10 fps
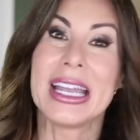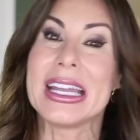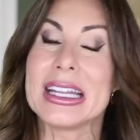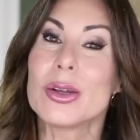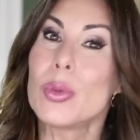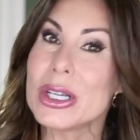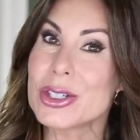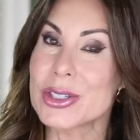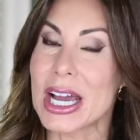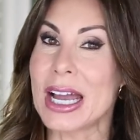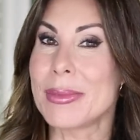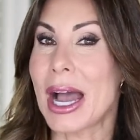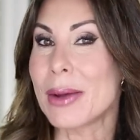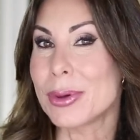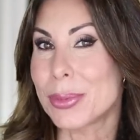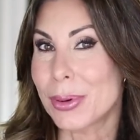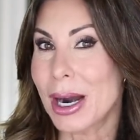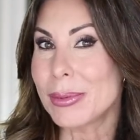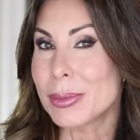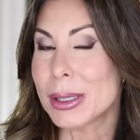And in the wintertime, I would
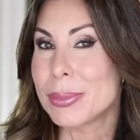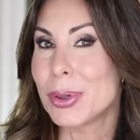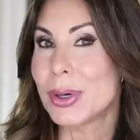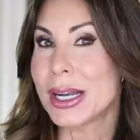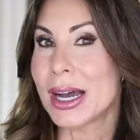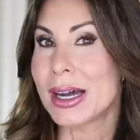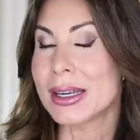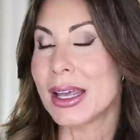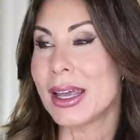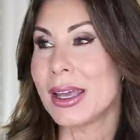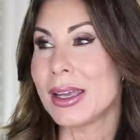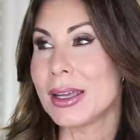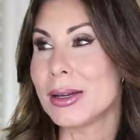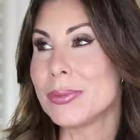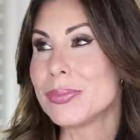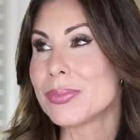probably put on a